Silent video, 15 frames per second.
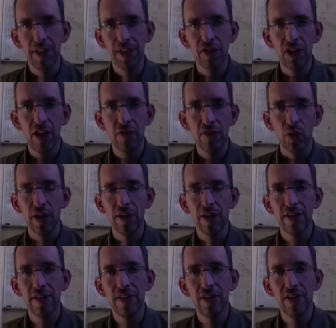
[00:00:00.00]
of
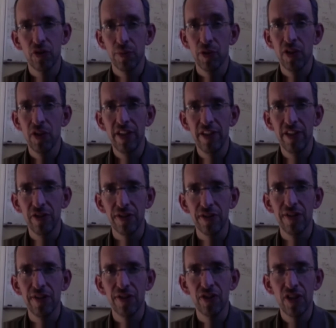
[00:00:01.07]
software, there's some really
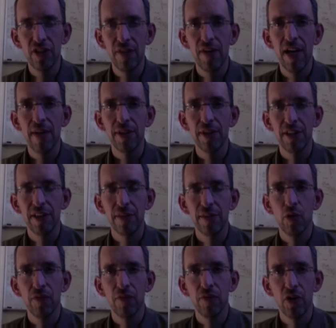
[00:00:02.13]
interesting stuff happening in the
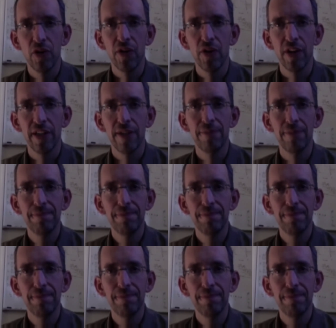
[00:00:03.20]
portfolio right now.